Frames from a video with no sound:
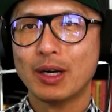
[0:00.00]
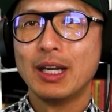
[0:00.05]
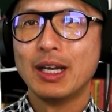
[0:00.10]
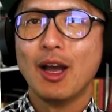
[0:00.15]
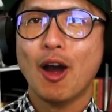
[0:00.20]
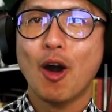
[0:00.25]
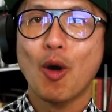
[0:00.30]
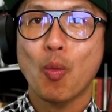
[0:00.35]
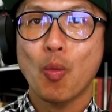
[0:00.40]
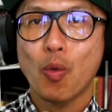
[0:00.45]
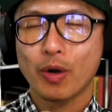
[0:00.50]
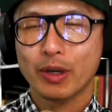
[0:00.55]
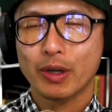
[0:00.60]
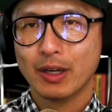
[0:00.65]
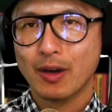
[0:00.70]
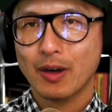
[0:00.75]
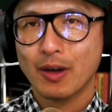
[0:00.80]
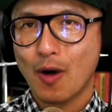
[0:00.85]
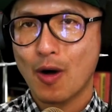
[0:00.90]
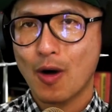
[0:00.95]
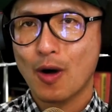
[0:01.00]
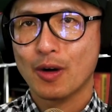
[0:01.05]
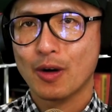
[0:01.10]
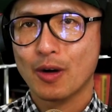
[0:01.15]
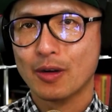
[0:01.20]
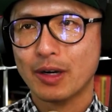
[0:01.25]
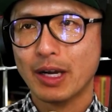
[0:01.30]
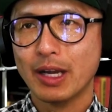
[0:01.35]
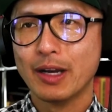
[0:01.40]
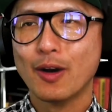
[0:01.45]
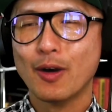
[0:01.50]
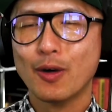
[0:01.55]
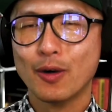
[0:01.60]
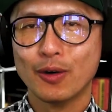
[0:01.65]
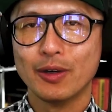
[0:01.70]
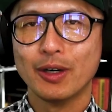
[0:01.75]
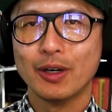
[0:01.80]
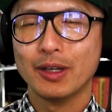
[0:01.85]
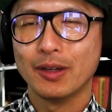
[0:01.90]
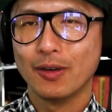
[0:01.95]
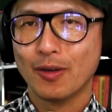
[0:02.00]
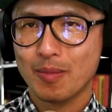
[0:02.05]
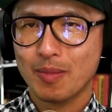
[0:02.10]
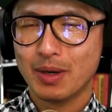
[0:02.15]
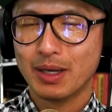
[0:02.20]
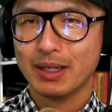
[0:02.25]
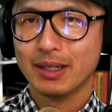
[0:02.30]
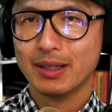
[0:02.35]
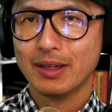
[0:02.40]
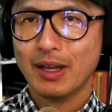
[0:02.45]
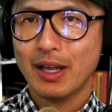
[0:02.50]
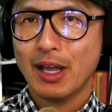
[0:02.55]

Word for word: are working harder and earning your money.